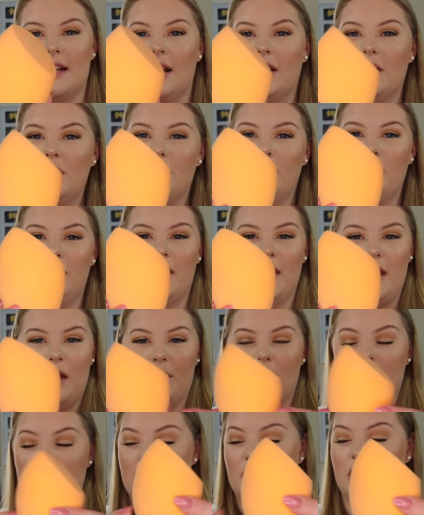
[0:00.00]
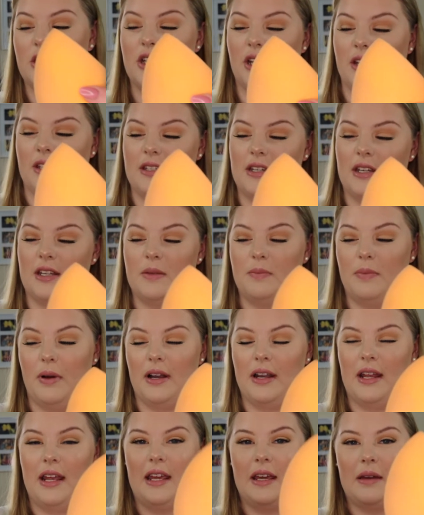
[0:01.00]
I don't know if the camera does it justice,
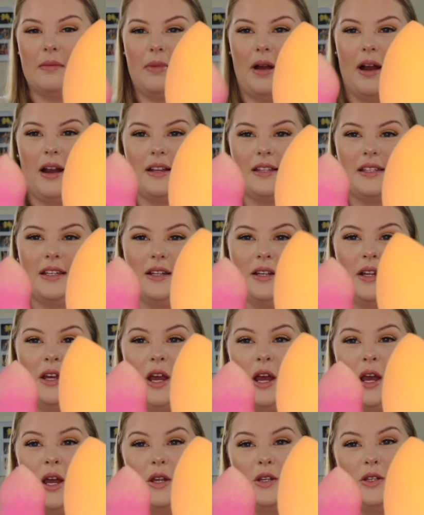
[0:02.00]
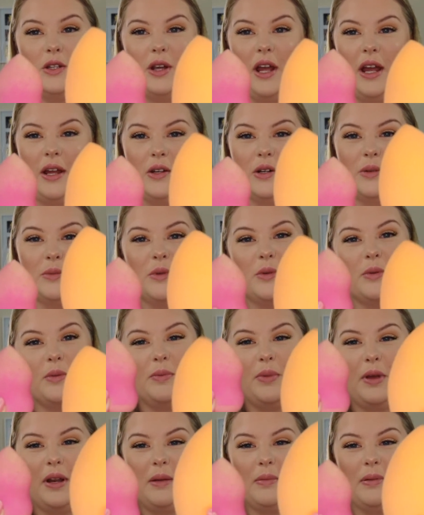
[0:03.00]
but in comparison to a normal
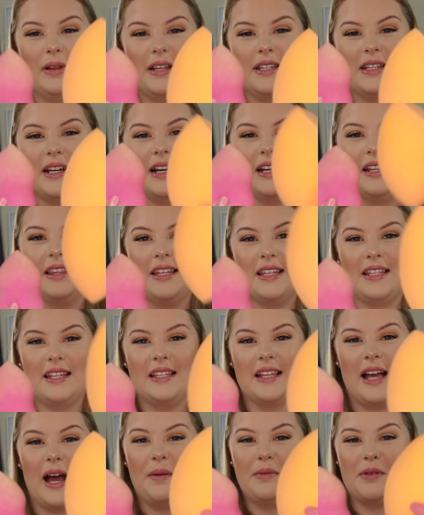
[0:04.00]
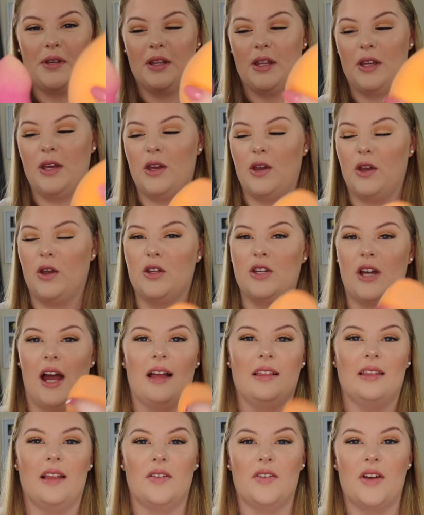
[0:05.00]
beauty blender, this is absolutely huge. I
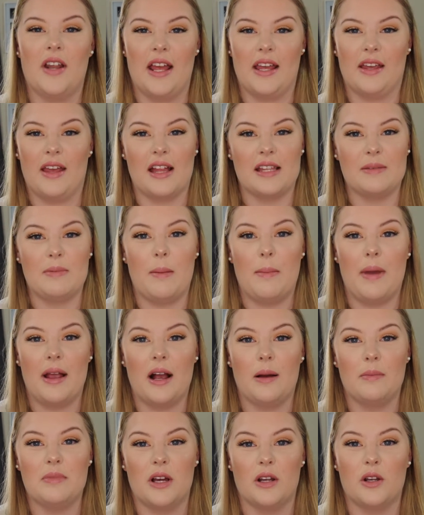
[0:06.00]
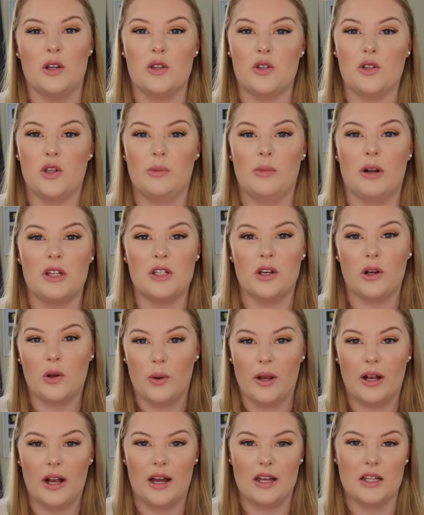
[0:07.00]
love it. It gets my makeup done so much
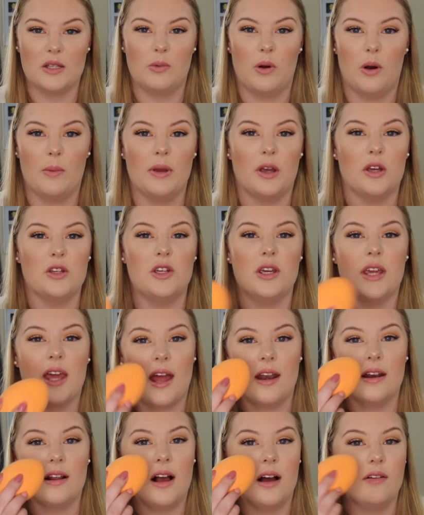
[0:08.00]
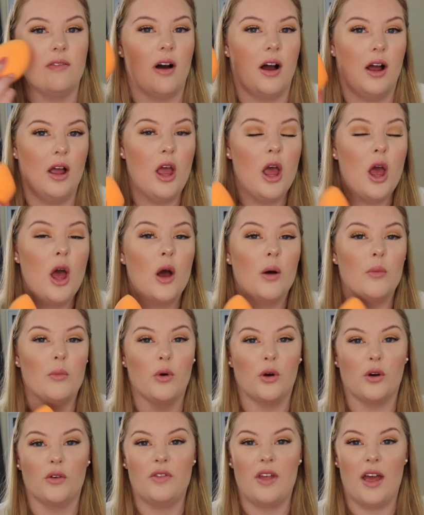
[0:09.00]
quicker as well, because you can cover
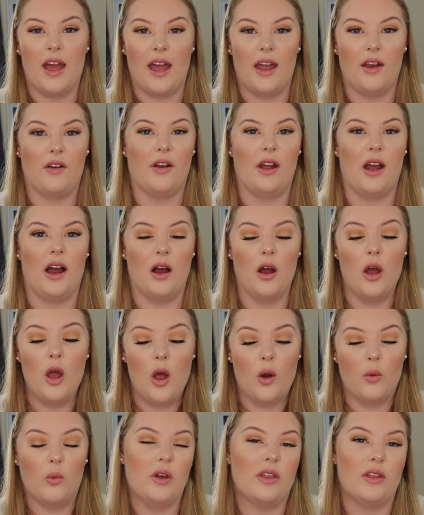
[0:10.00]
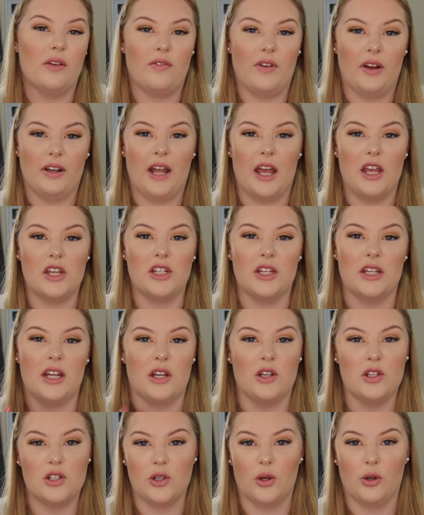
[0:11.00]
more of the area with foundation
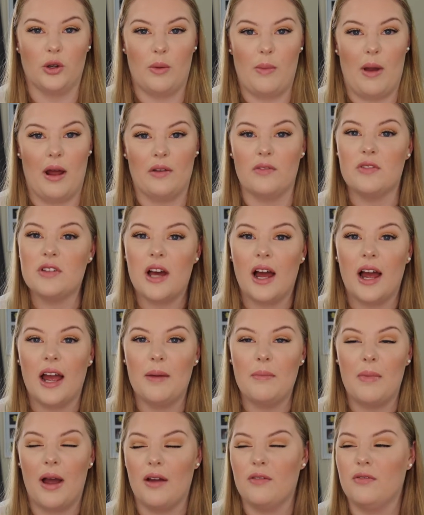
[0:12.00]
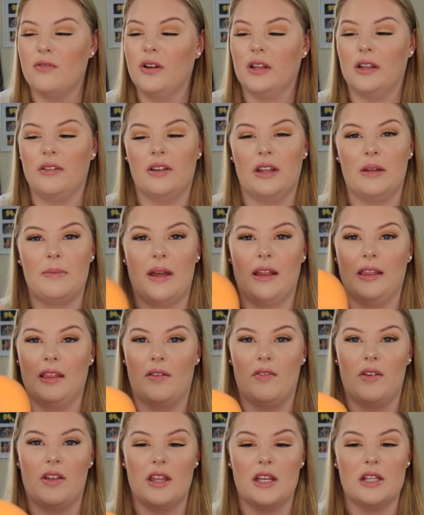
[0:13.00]
in a shorter amount of time. I've really been
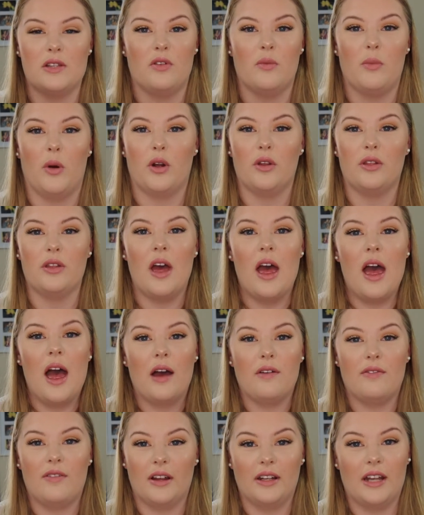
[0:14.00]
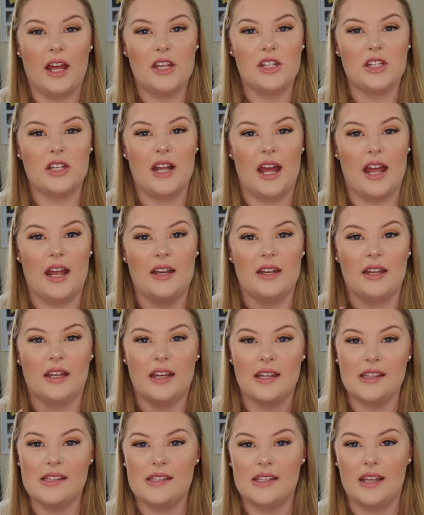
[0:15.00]
loving this for both foundation and
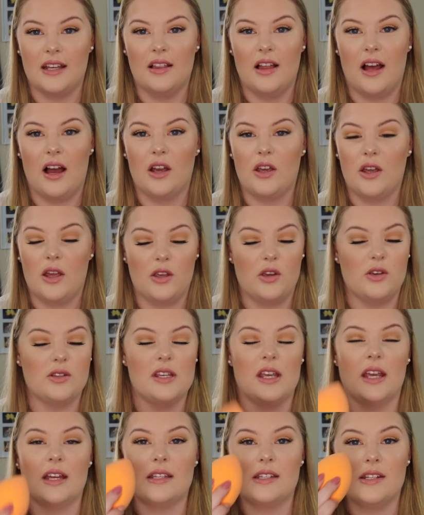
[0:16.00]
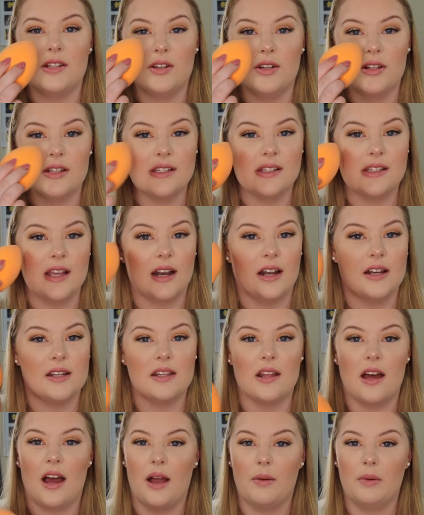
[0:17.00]
concealer, using it to set under
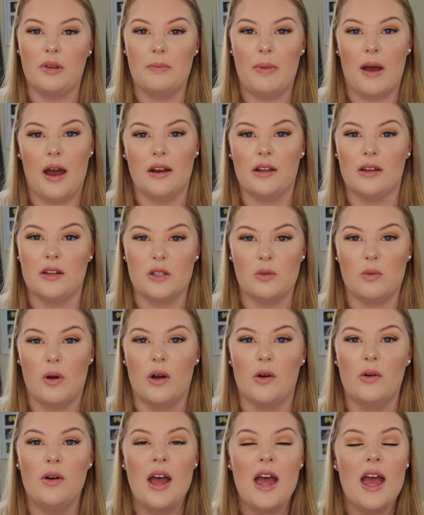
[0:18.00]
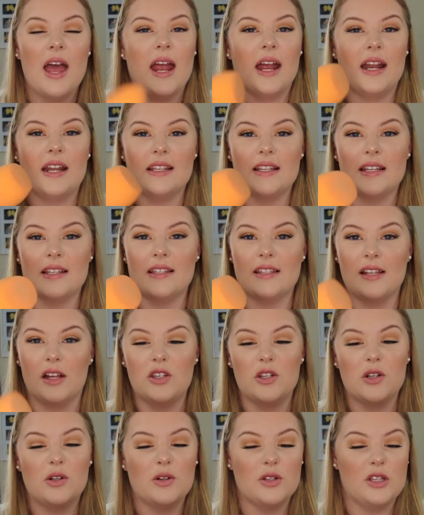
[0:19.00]
the eye with powder as well. It is
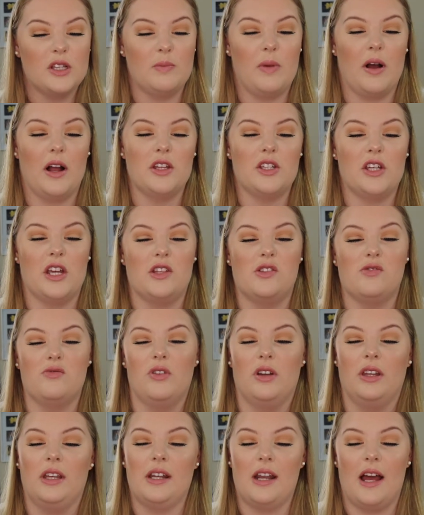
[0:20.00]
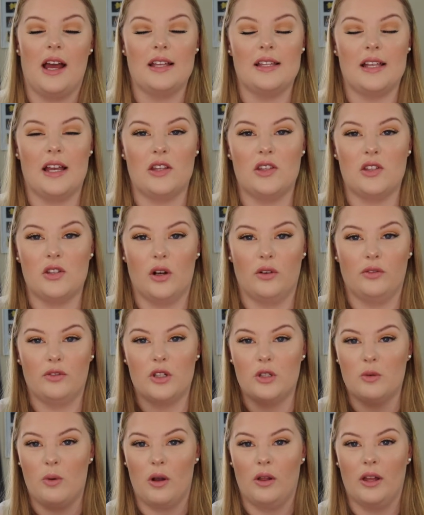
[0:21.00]
such a good sponge. It's really nice and soft
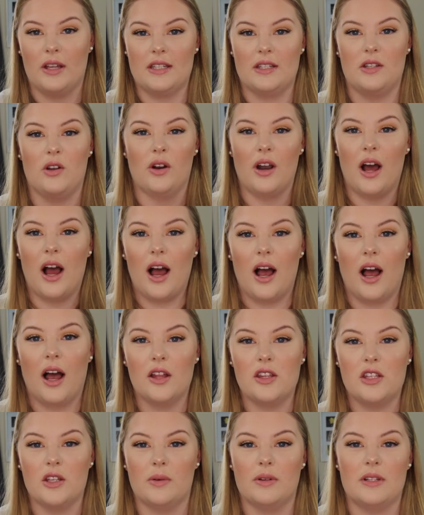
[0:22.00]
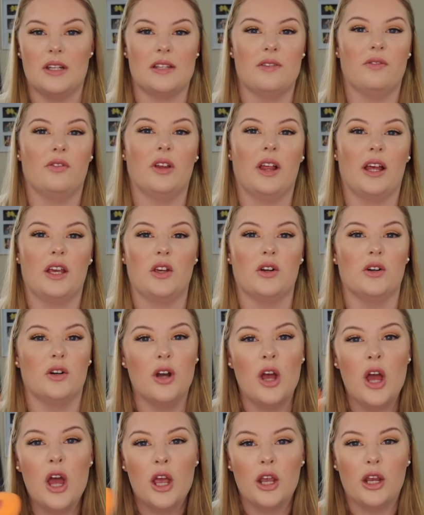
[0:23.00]
as well. It's not hard, so it doesn't feel like you're,
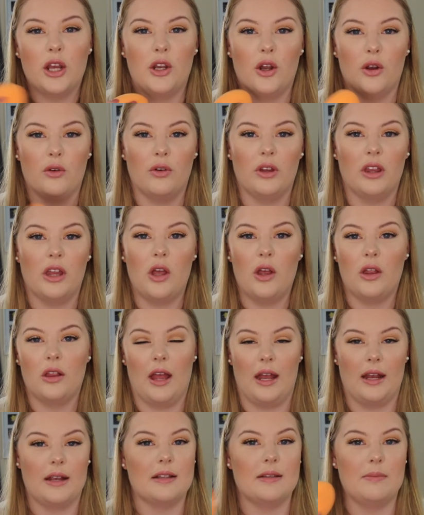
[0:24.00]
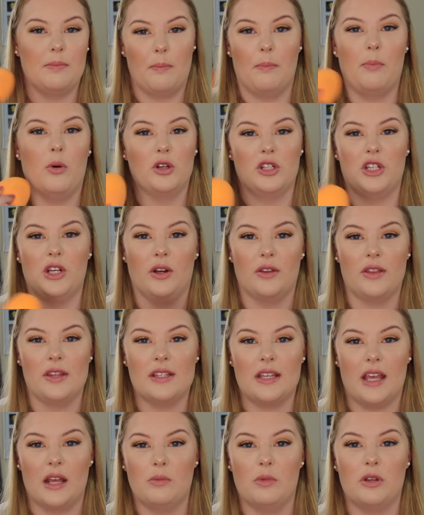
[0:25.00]
you know, really like pushing on the
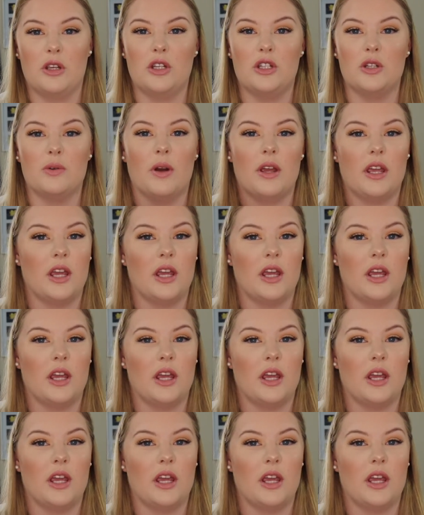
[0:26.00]
skin when you do it.